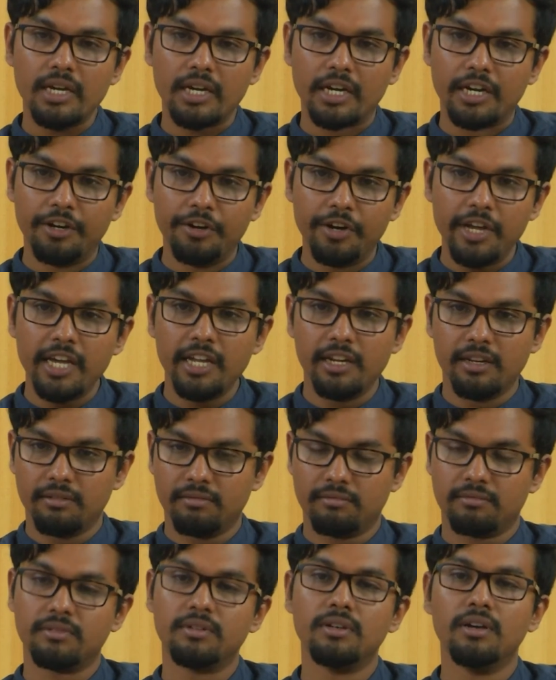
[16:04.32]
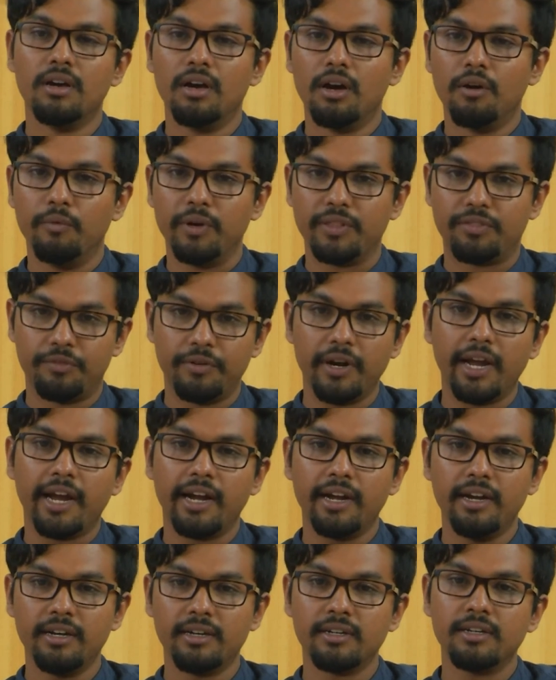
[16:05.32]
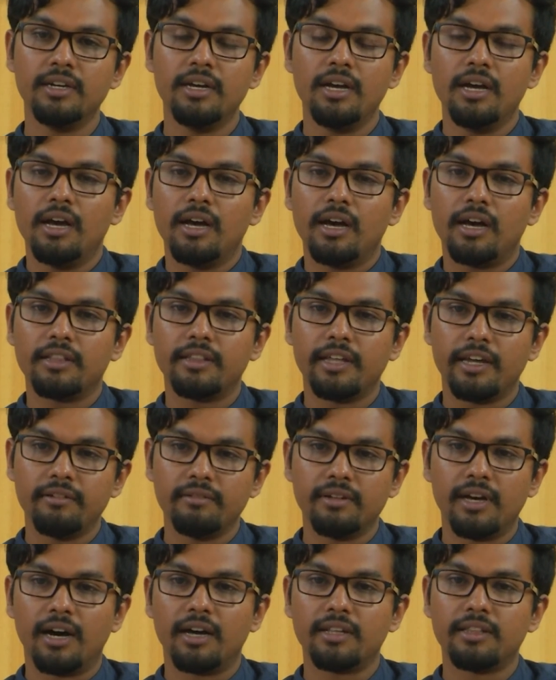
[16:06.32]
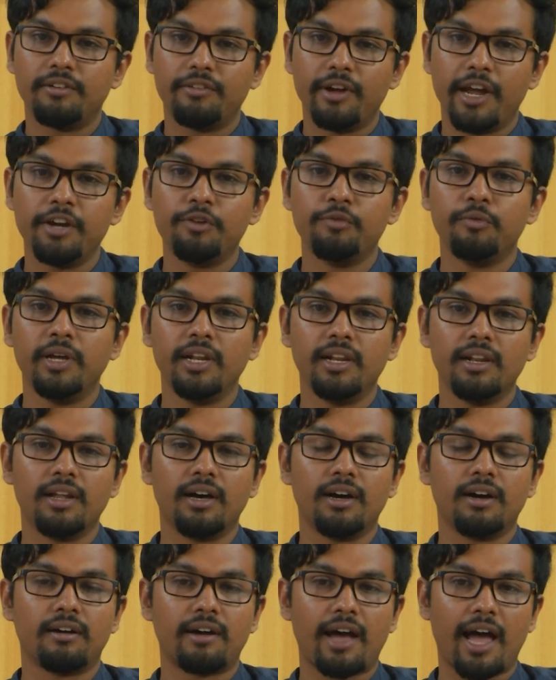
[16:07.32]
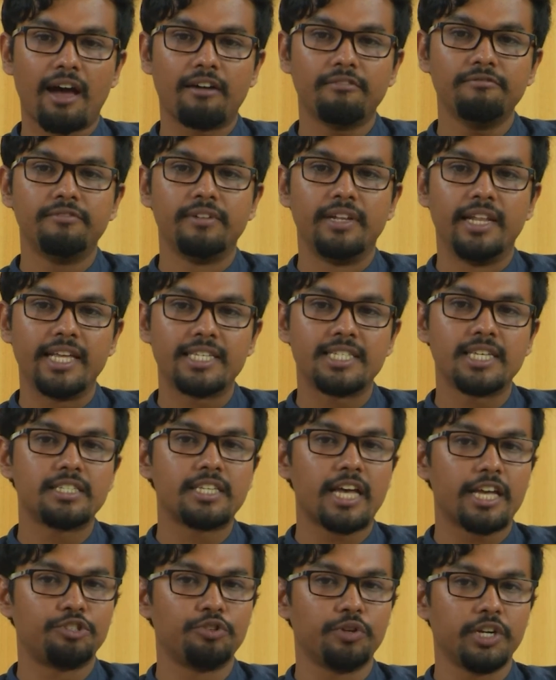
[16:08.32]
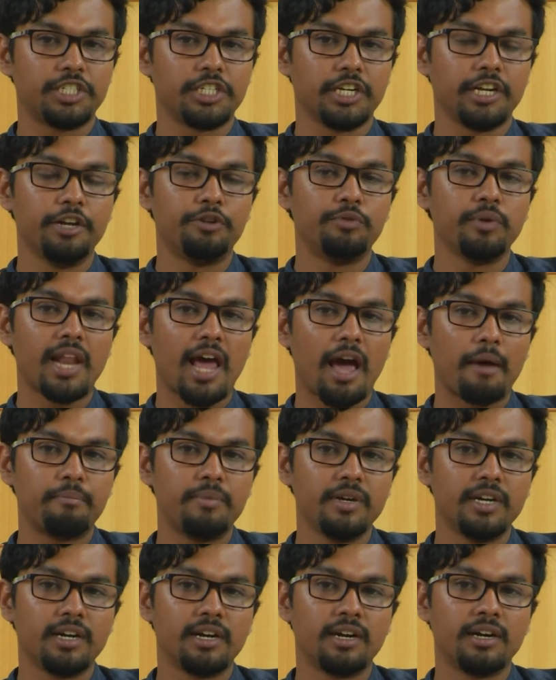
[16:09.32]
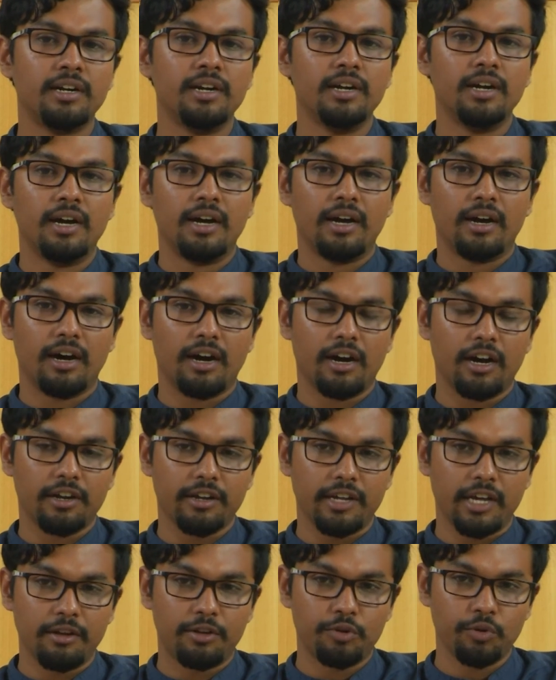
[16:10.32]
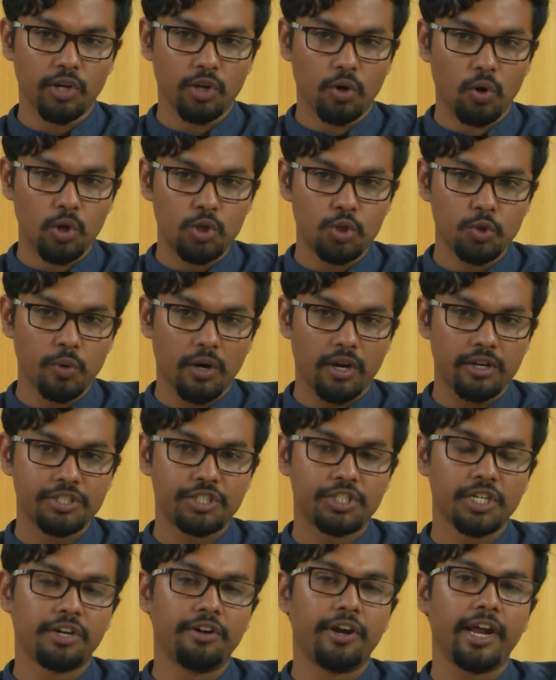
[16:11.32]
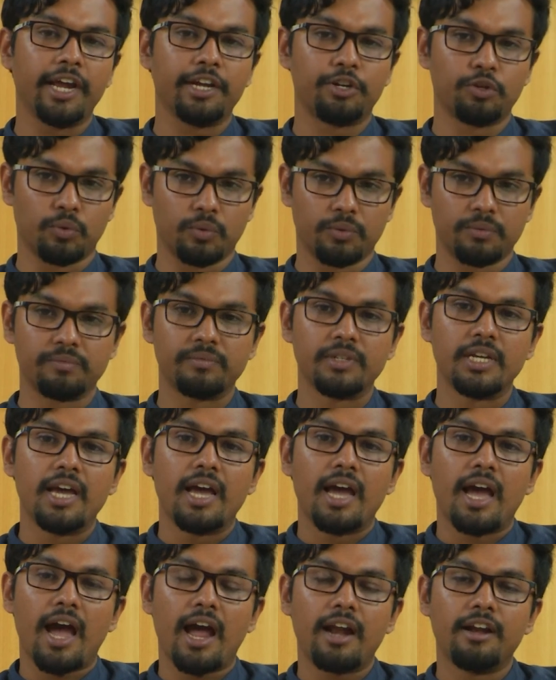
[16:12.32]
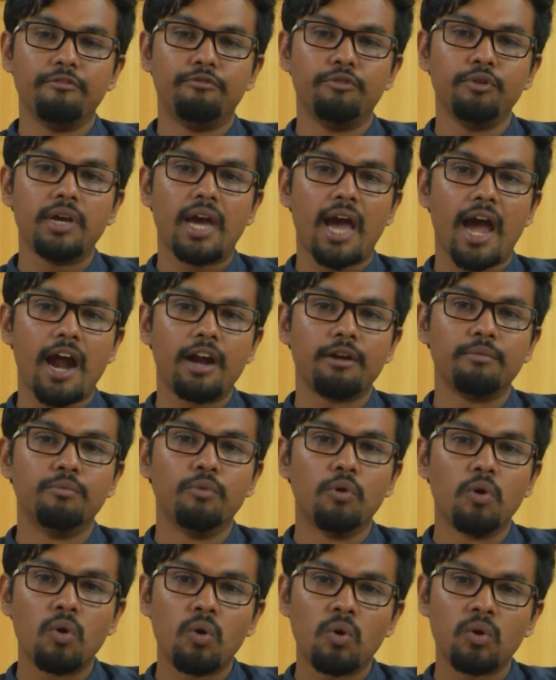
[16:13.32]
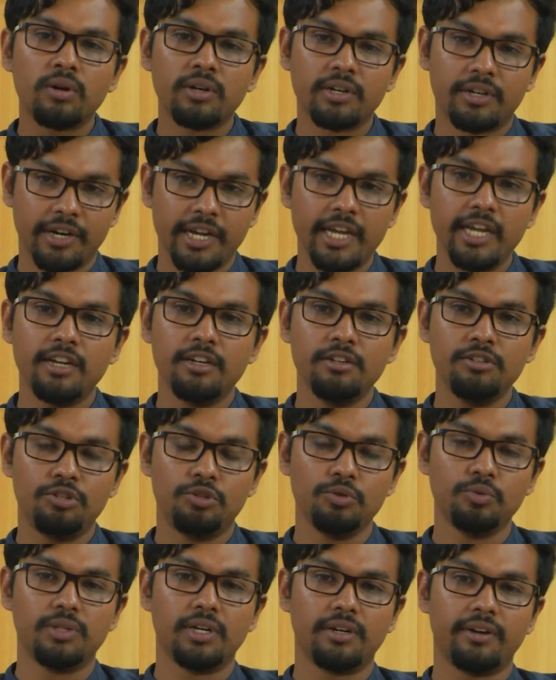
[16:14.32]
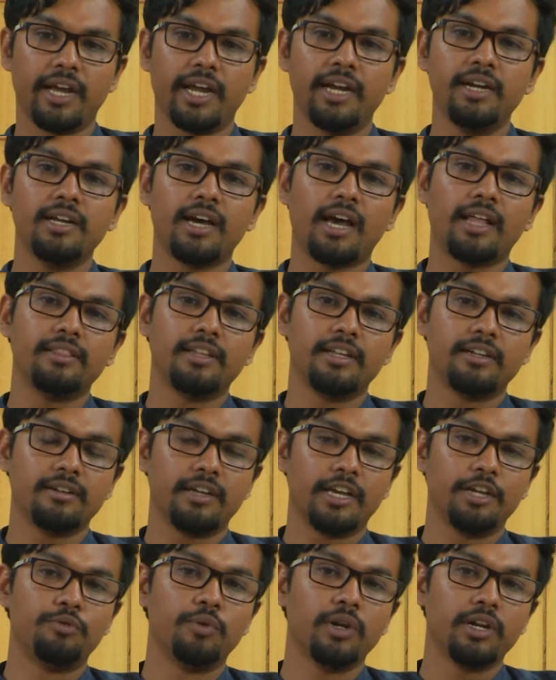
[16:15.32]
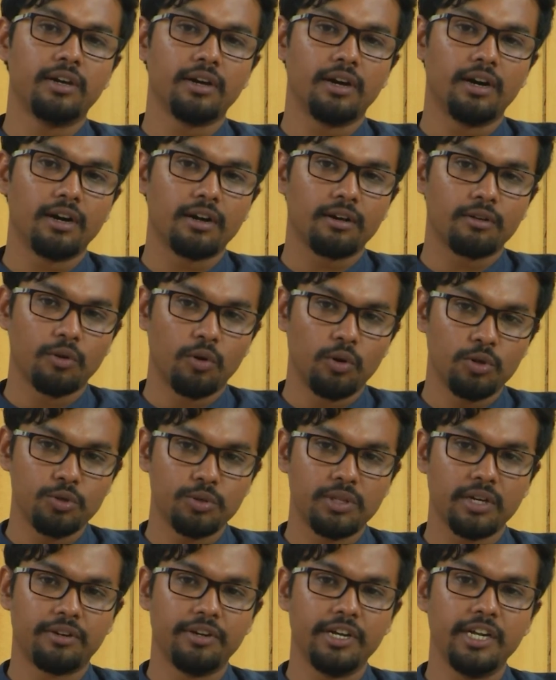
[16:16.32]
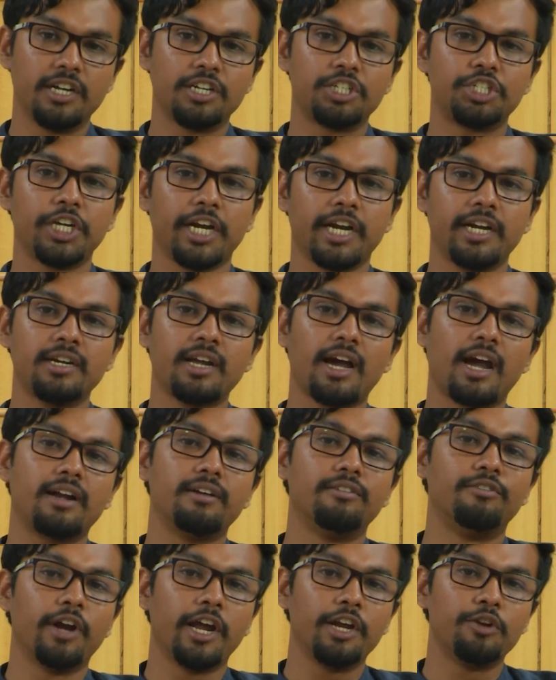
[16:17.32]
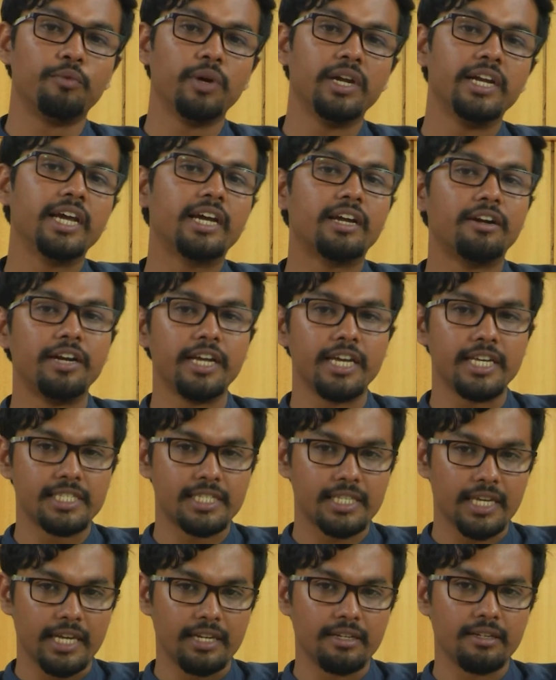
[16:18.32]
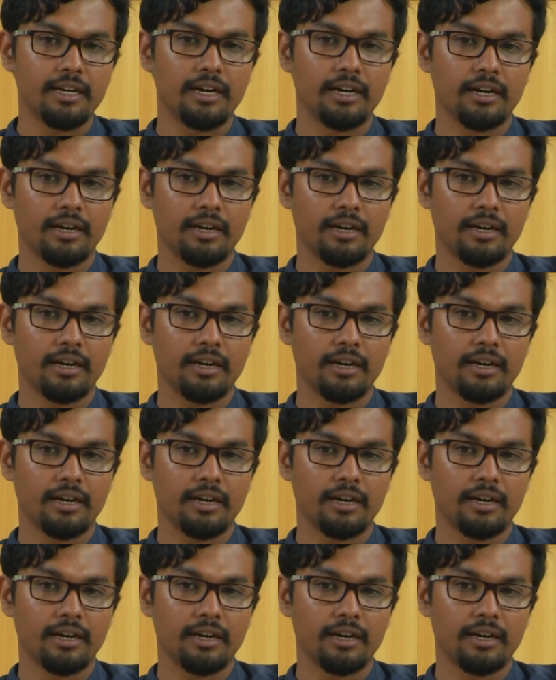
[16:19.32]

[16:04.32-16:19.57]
green with red, then the red will have lesser saturation. It will appear, it will go towards the gray tone. And if we add more green to the red, and then it will go to the greener shade, and red will decrease in